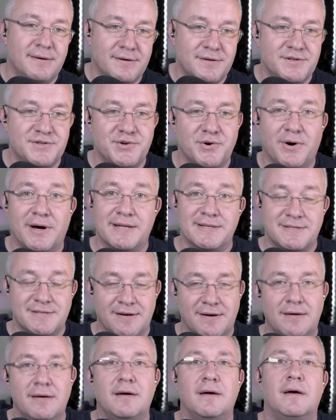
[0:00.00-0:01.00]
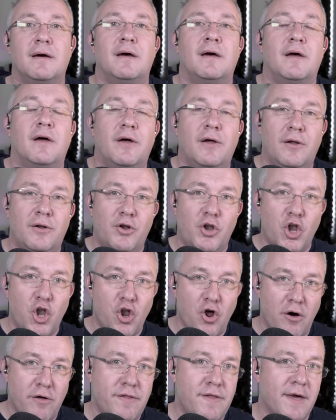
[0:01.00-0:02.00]
Short answer,
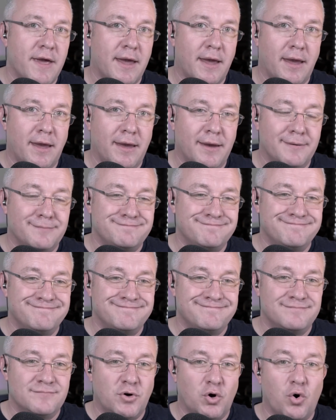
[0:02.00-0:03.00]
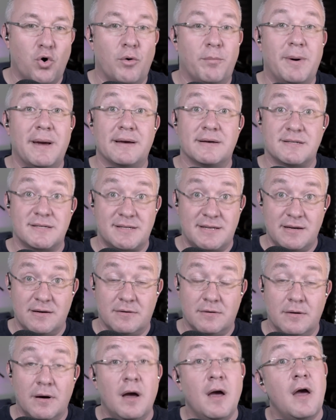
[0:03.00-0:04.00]
nothing. Or better
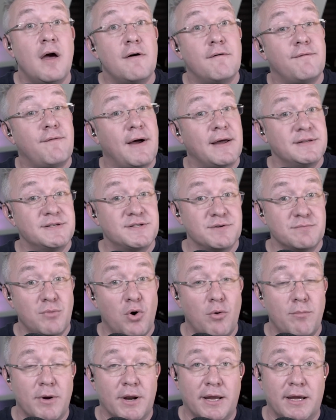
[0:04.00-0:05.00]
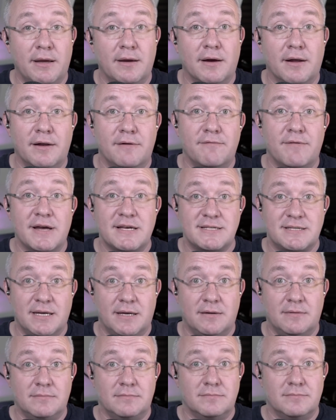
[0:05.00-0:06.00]
still, find some more money and invest
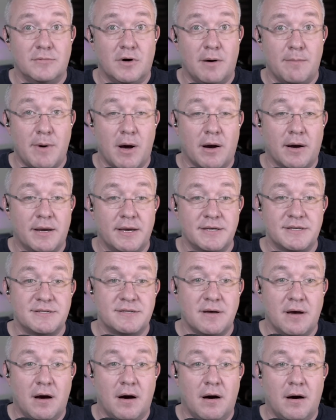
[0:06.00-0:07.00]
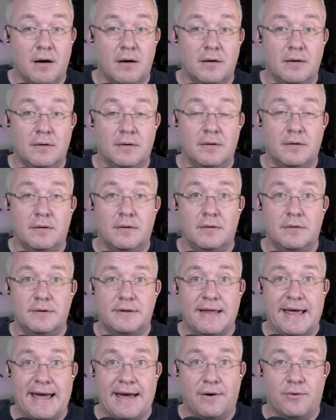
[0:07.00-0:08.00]
it while markets are
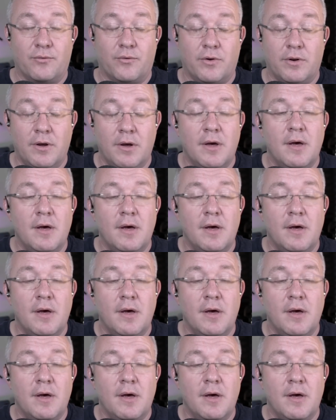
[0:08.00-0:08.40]
down.